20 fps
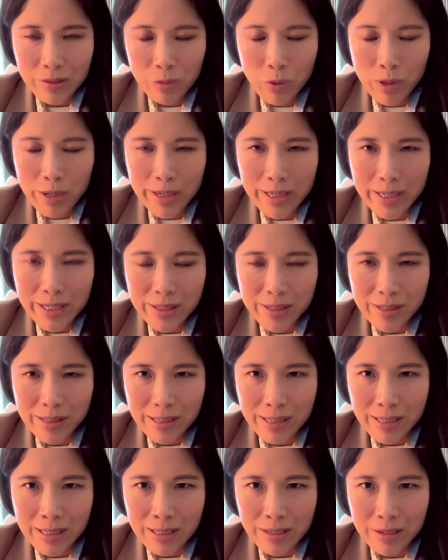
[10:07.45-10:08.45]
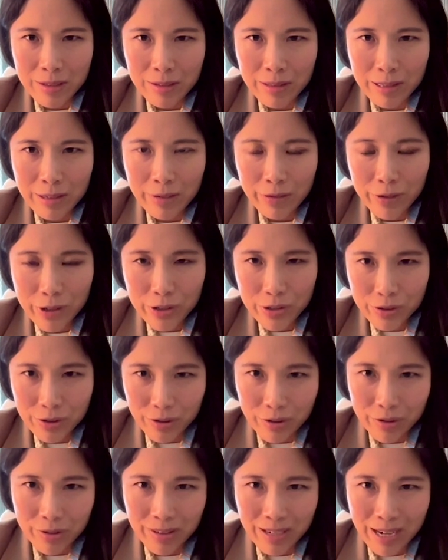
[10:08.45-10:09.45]
what is of
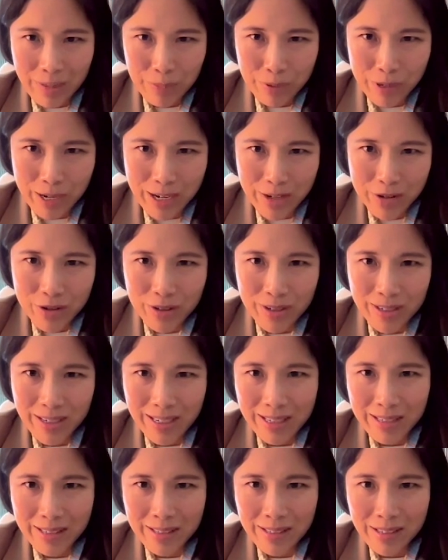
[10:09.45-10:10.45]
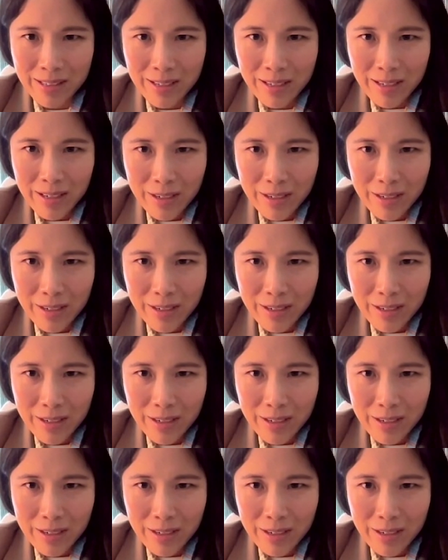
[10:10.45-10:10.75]
concern, apprehension is,